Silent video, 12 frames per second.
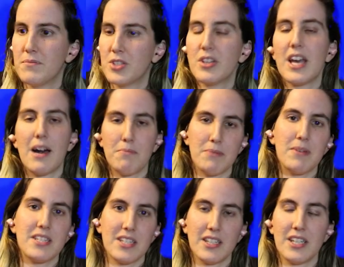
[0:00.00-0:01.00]
So yeah, but
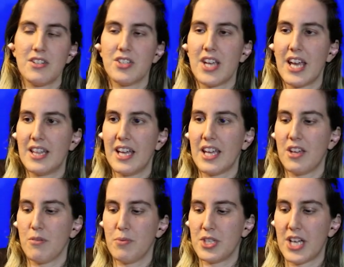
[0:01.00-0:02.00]
basically you're saying like
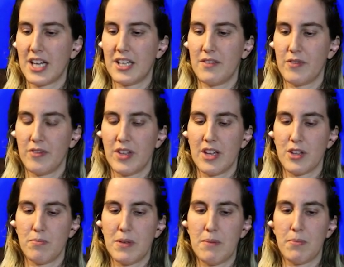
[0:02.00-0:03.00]
you're protective of the
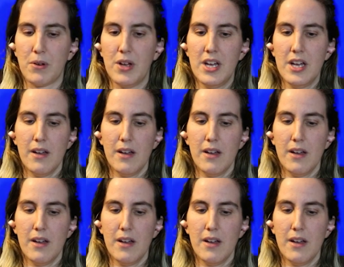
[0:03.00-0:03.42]
other people.